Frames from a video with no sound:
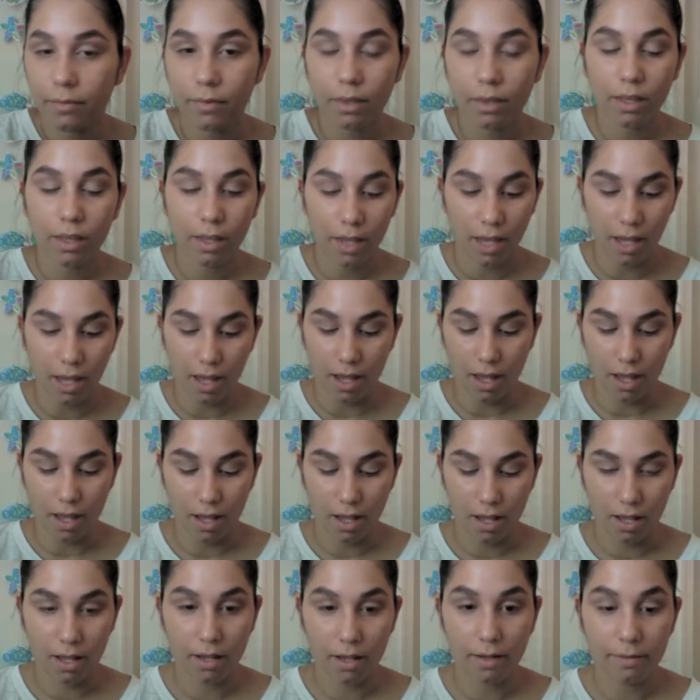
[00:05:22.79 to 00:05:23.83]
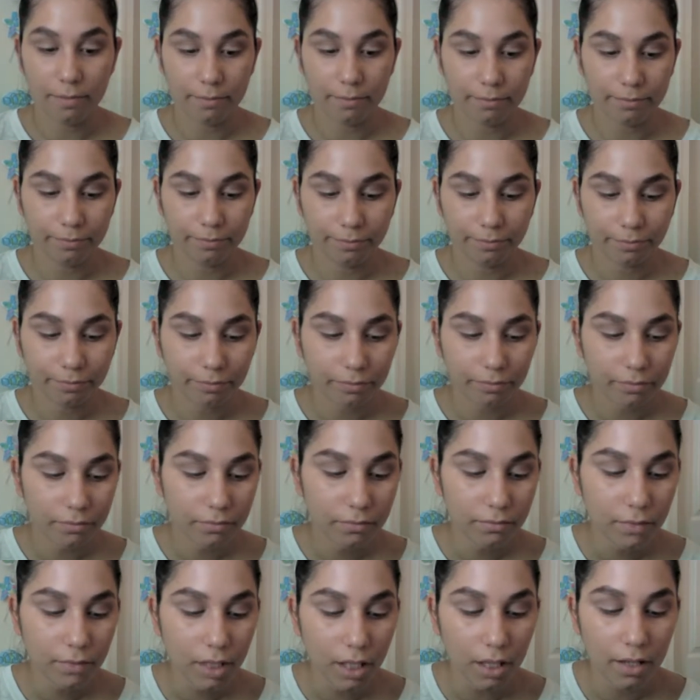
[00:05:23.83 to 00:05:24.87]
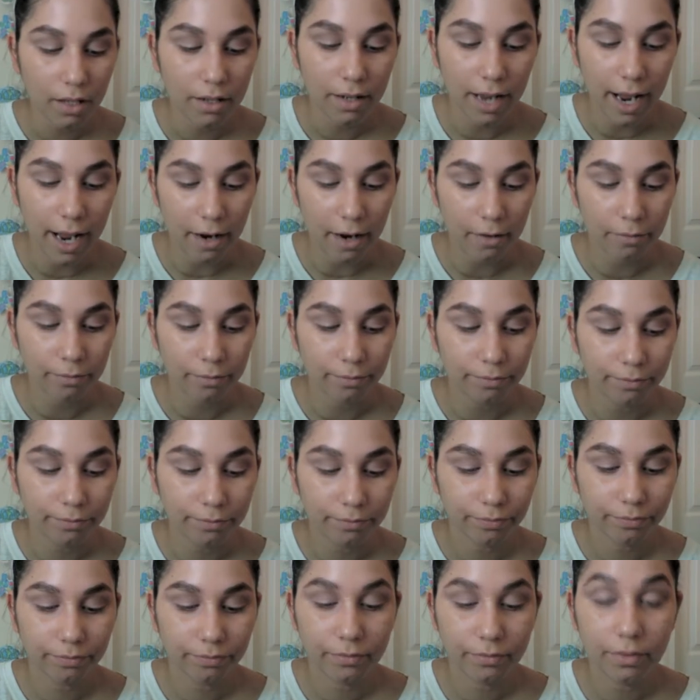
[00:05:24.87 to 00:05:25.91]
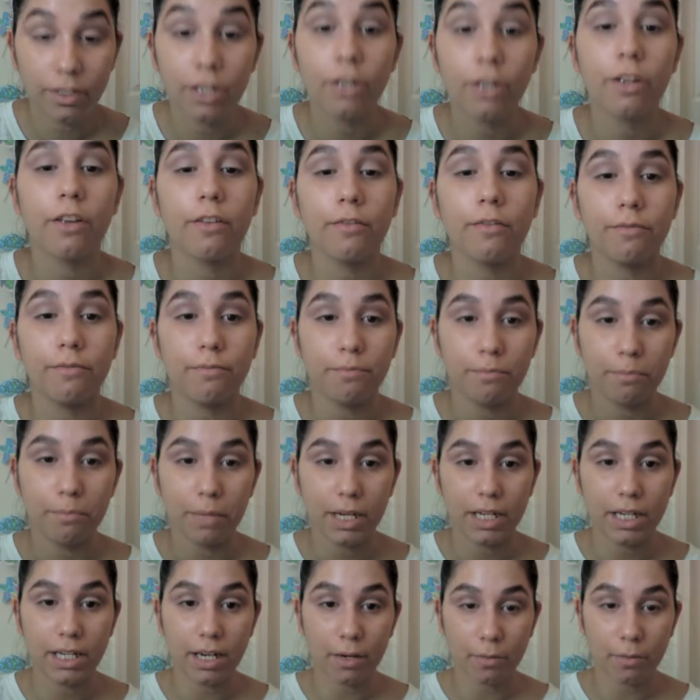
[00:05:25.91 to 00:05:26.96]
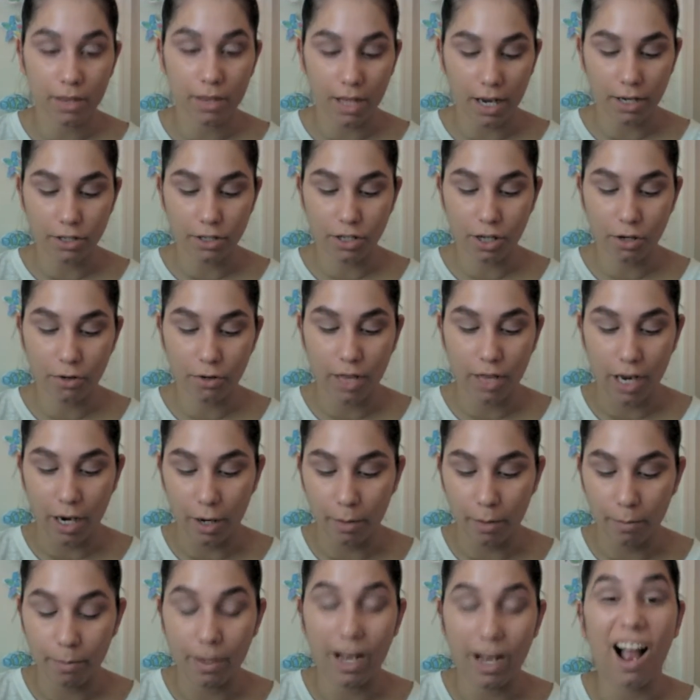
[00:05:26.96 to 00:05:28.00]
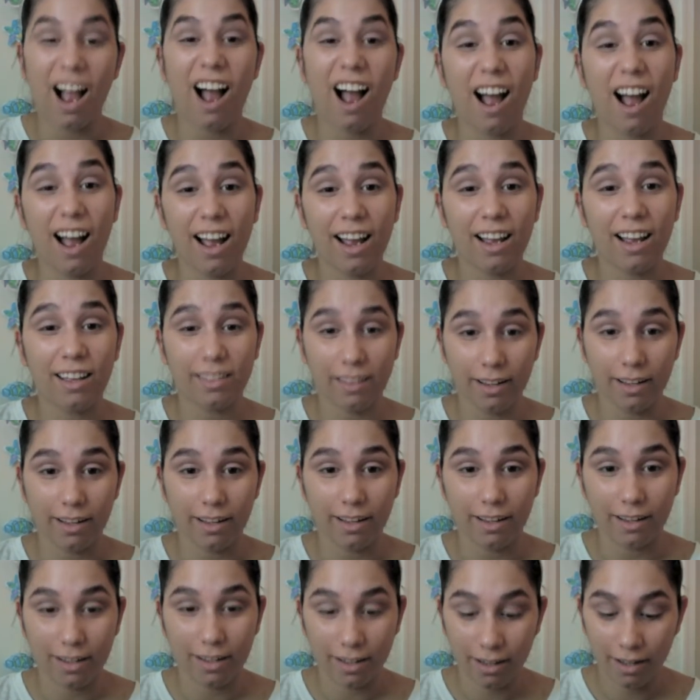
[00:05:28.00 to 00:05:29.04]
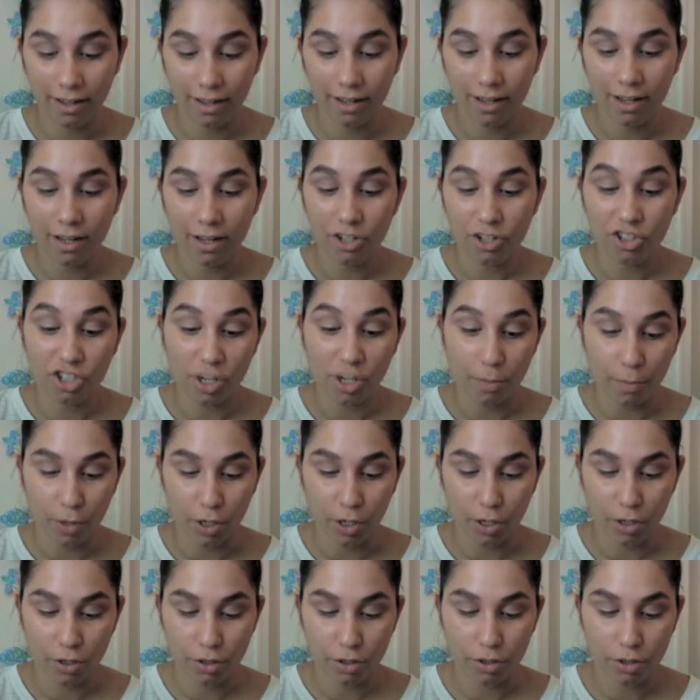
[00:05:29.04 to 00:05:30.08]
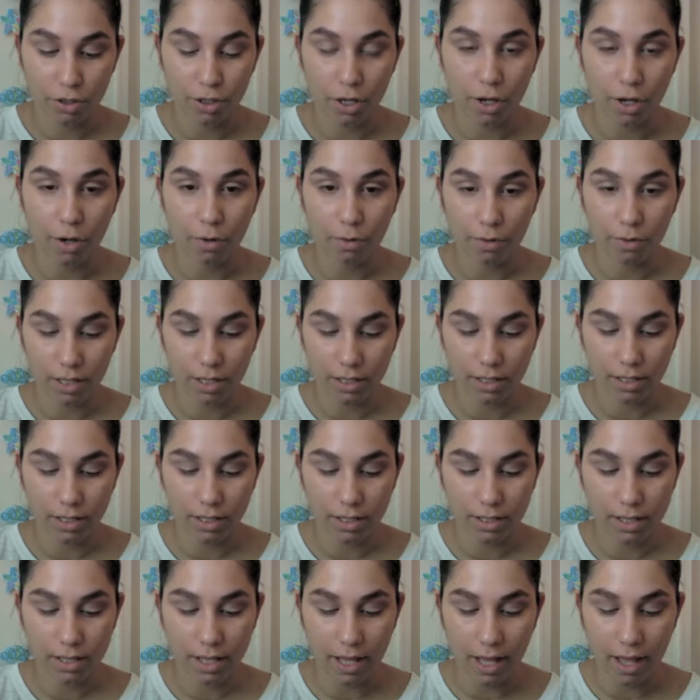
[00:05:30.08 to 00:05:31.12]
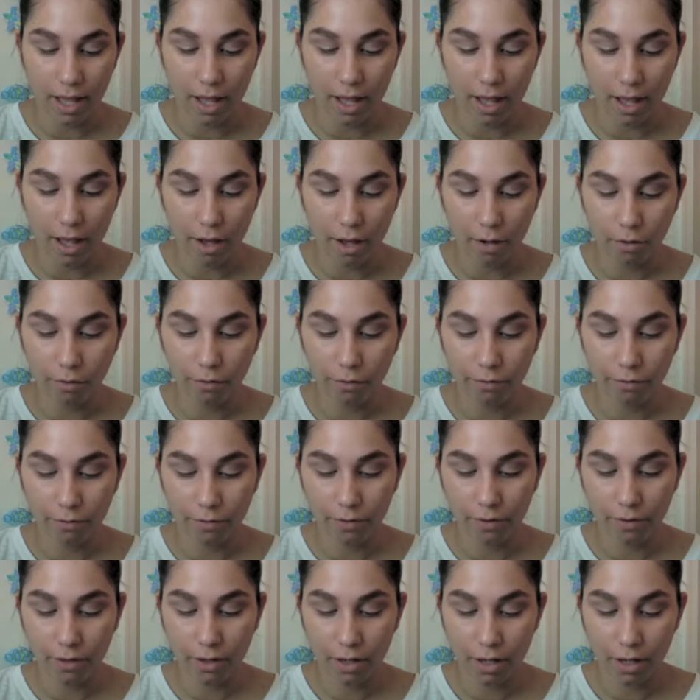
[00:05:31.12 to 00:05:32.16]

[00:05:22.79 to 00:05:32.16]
Okay. Now, you could be done with the eyeshadow there, but I like shimmer. So this is the e.l.f.